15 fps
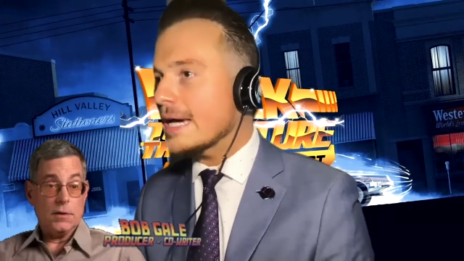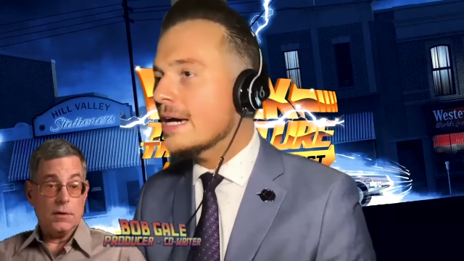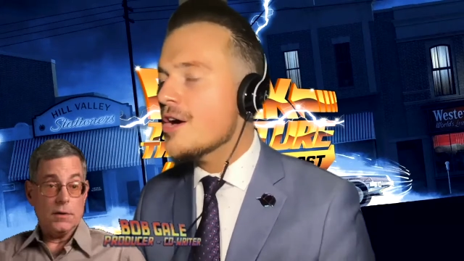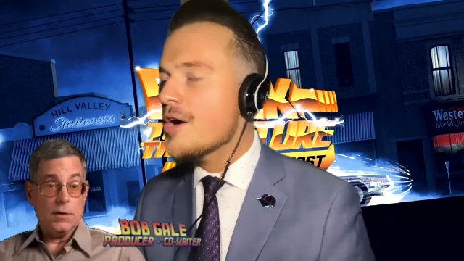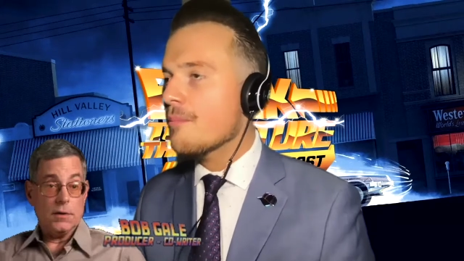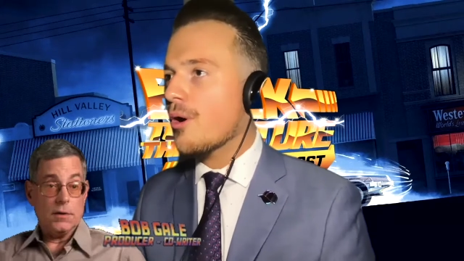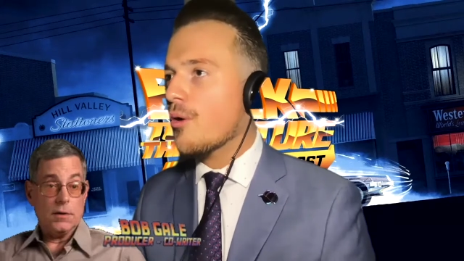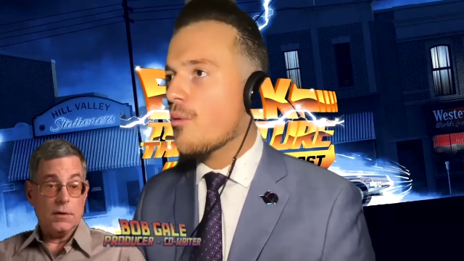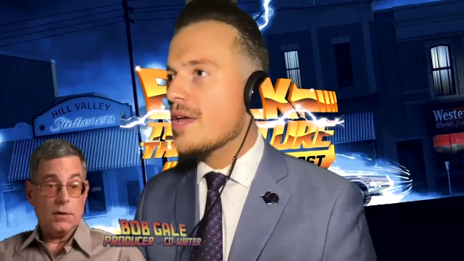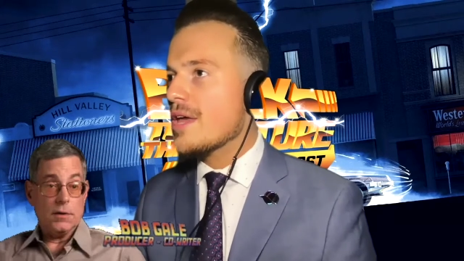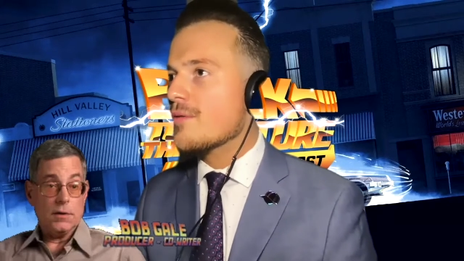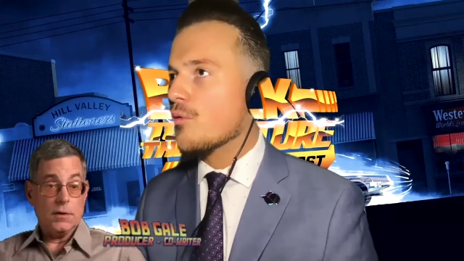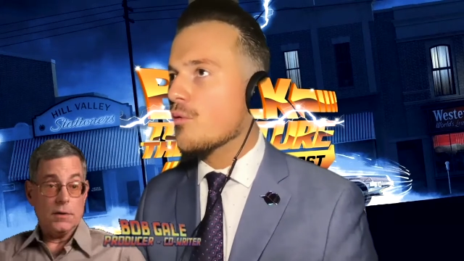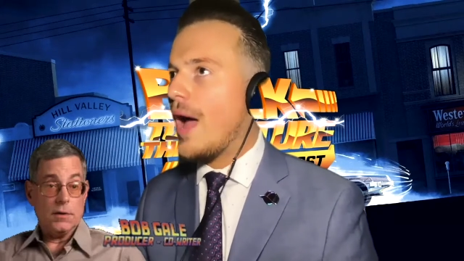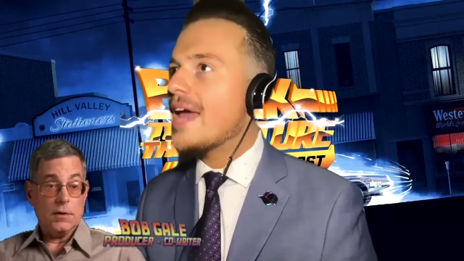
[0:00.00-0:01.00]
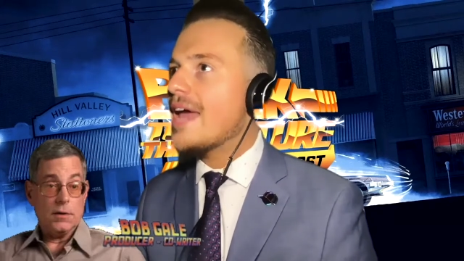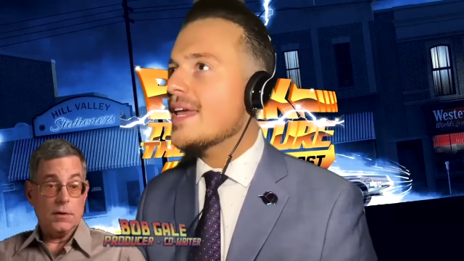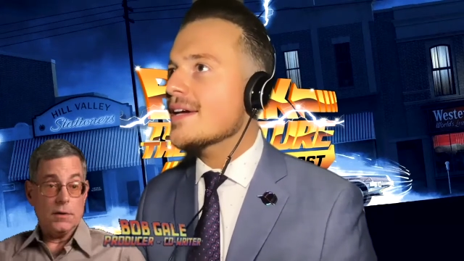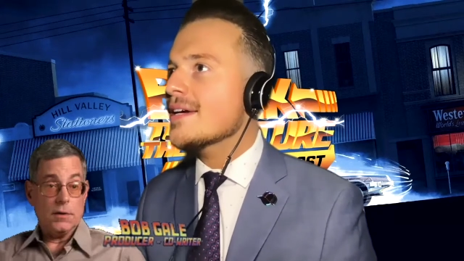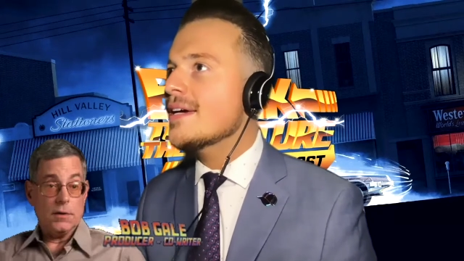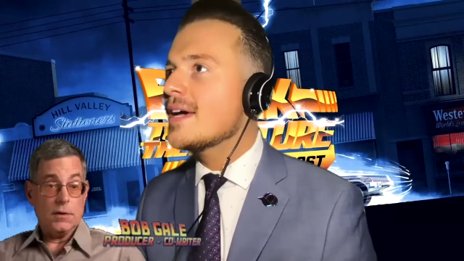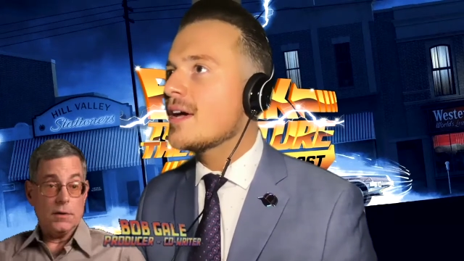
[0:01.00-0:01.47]
Speaker 1: But when writing
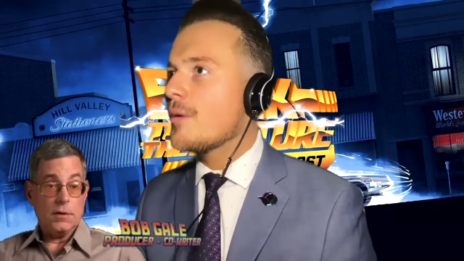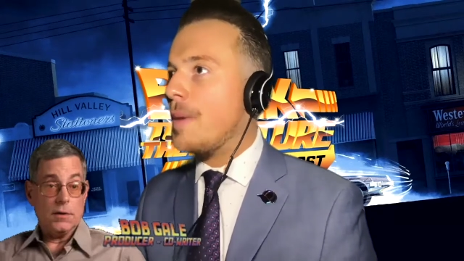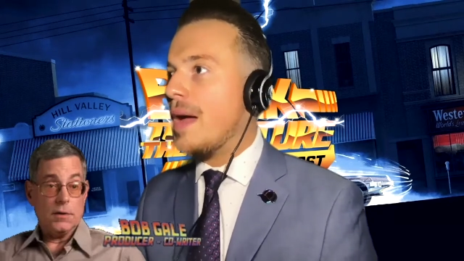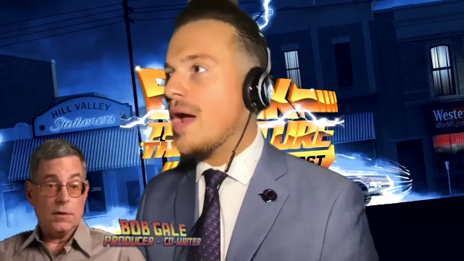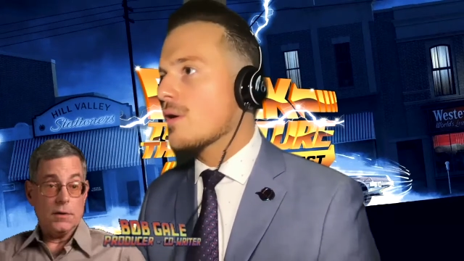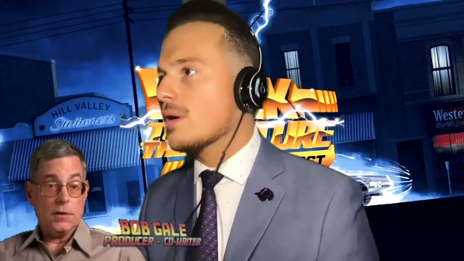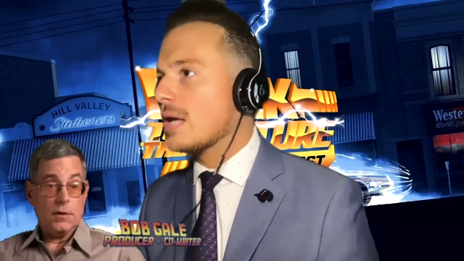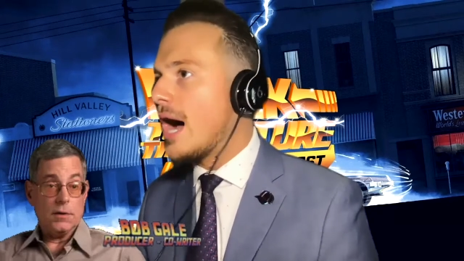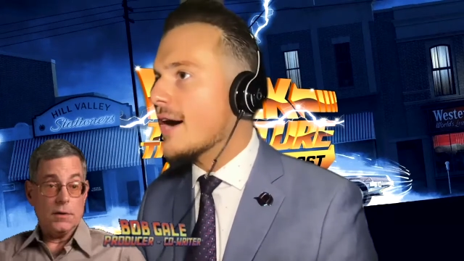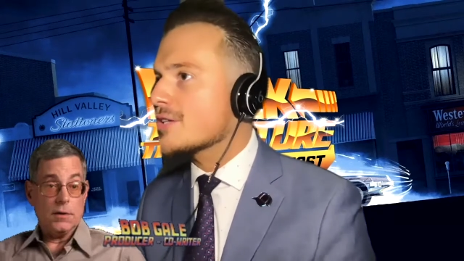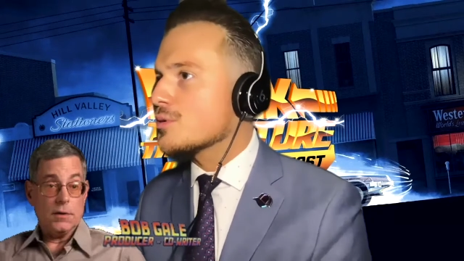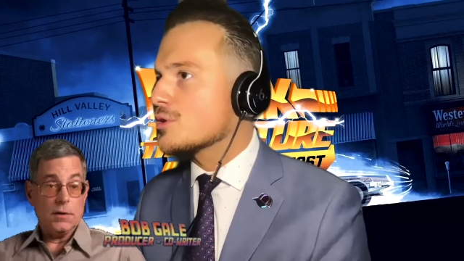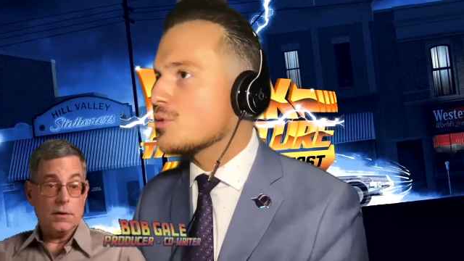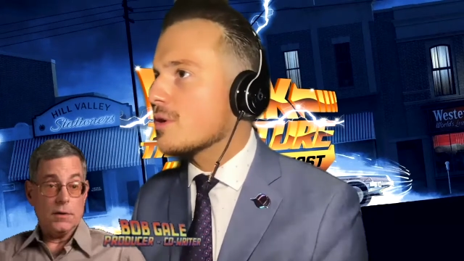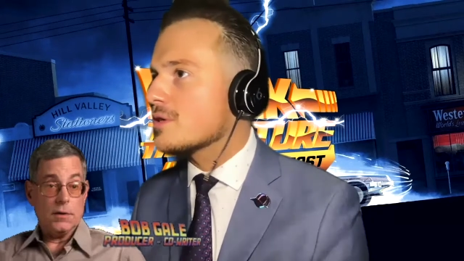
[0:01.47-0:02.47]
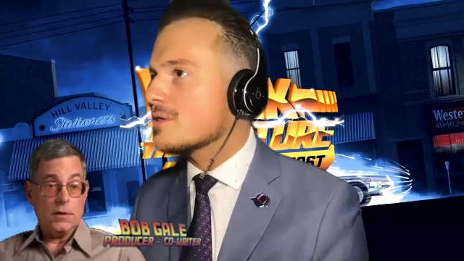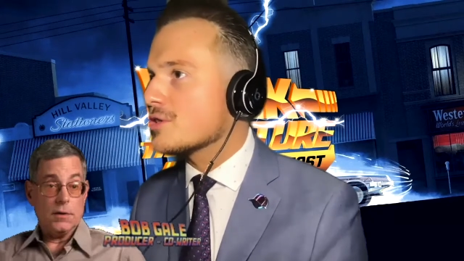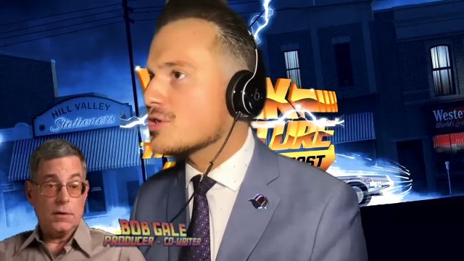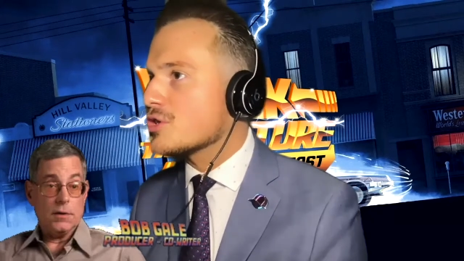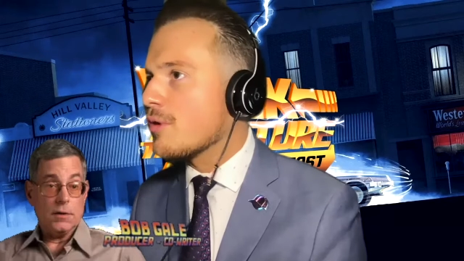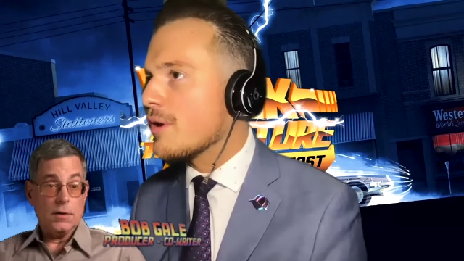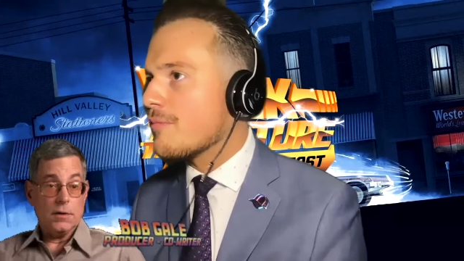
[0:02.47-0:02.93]
Paradox, which was the
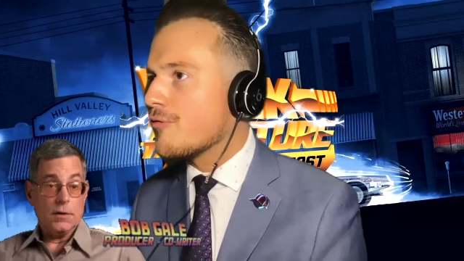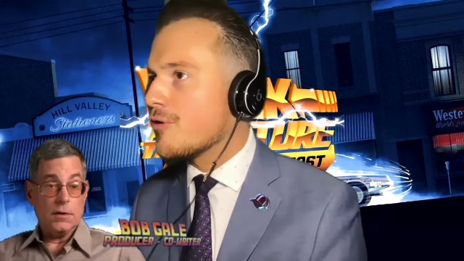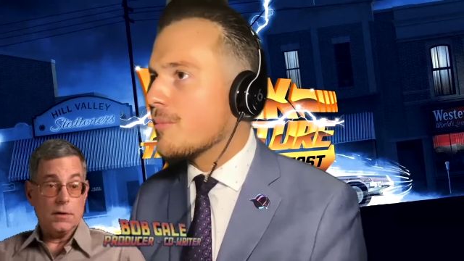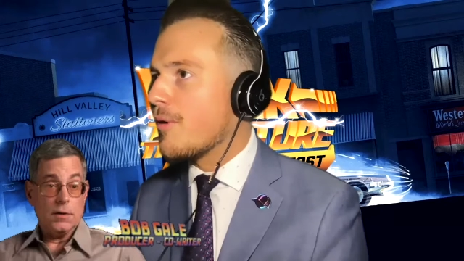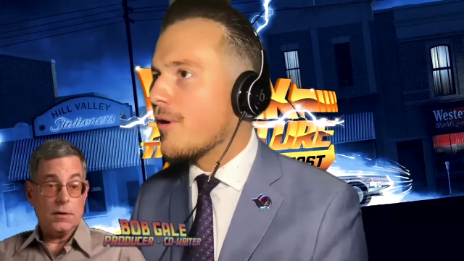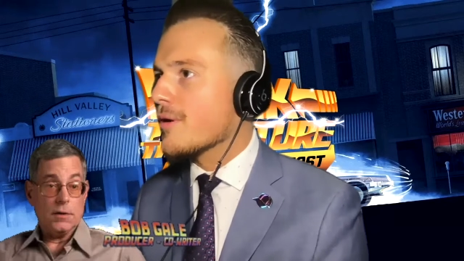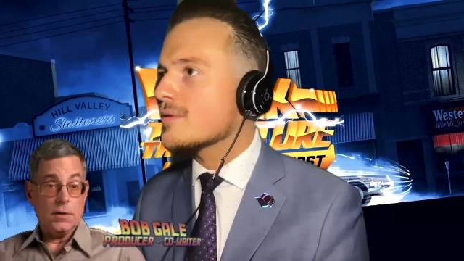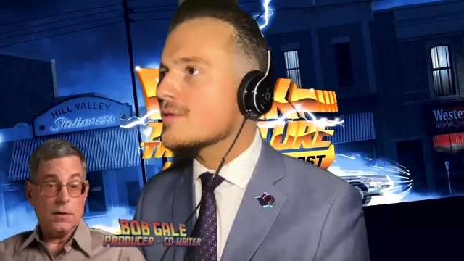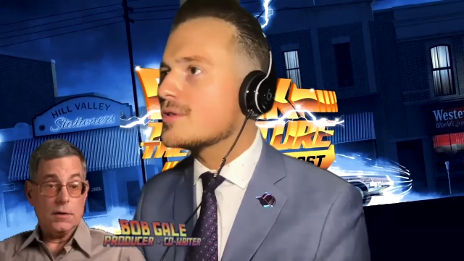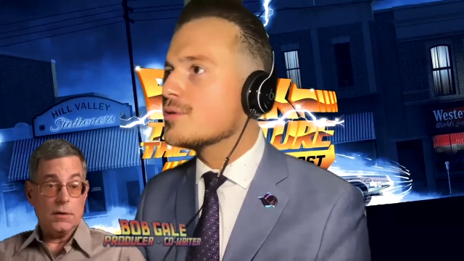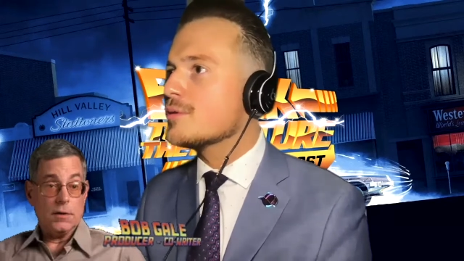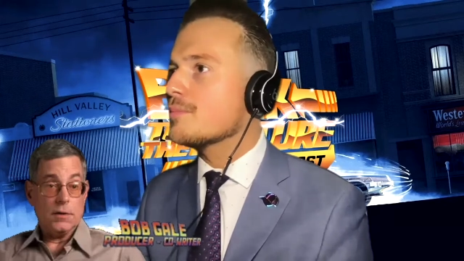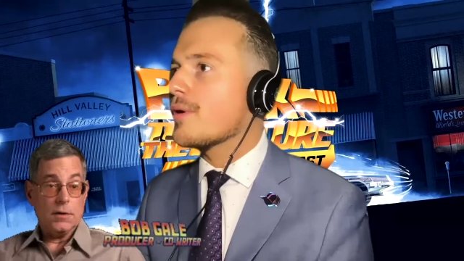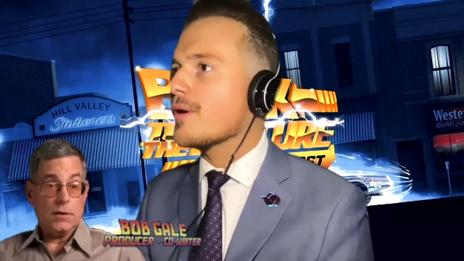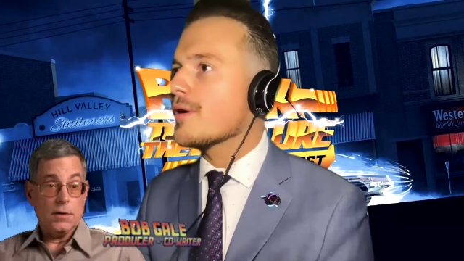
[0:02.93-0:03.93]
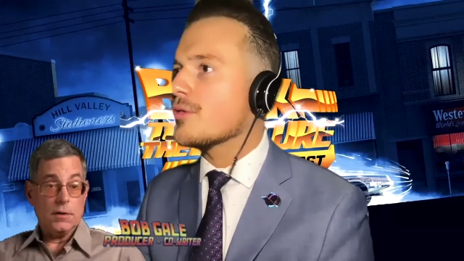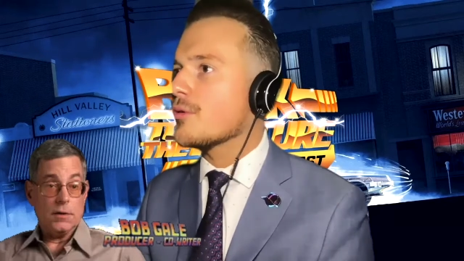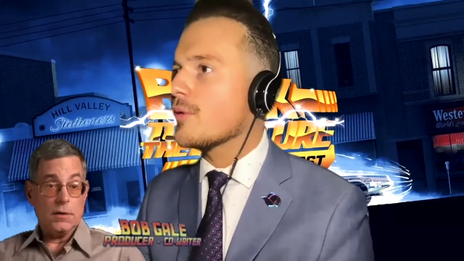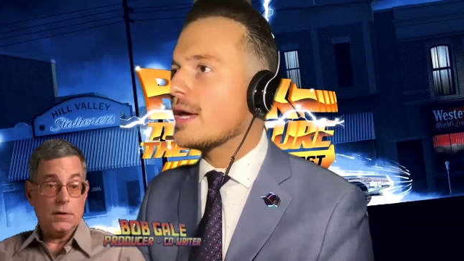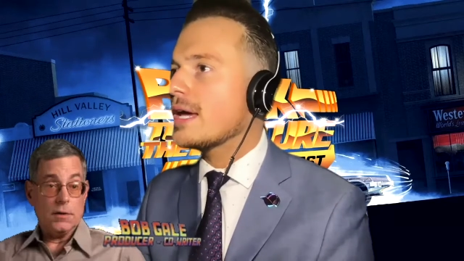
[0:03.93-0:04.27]
script for part two and part three,